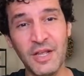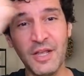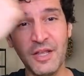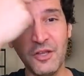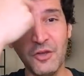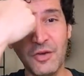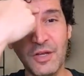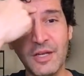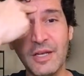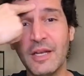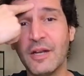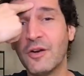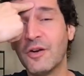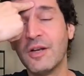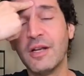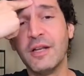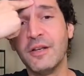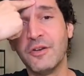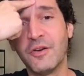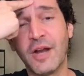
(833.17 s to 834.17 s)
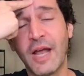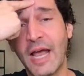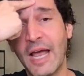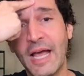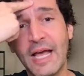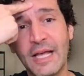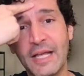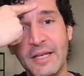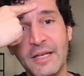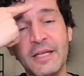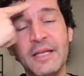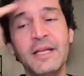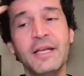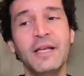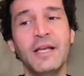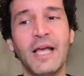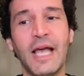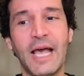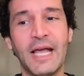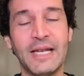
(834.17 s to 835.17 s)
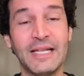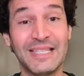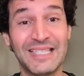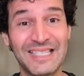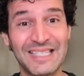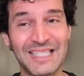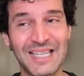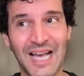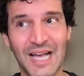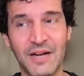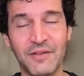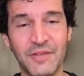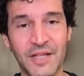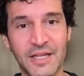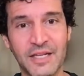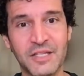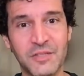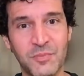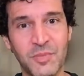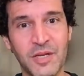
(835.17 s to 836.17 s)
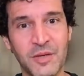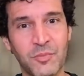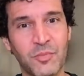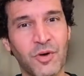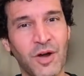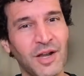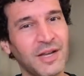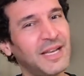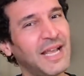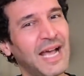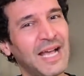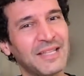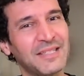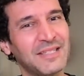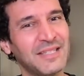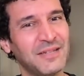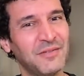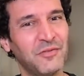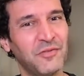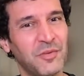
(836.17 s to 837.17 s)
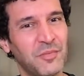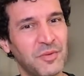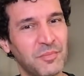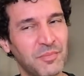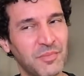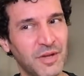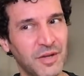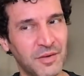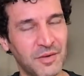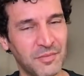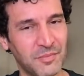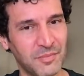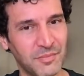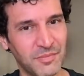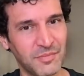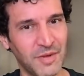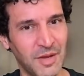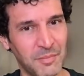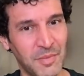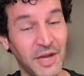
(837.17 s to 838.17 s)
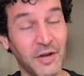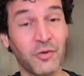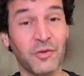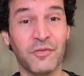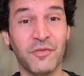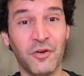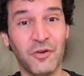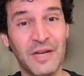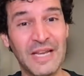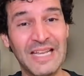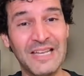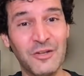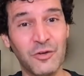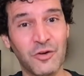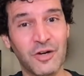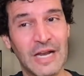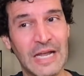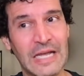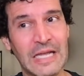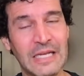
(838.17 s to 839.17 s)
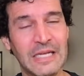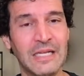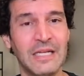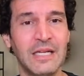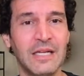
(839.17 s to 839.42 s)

You can hear it in your head, and it's kind of like it's being broadcasted from a microphone in your head.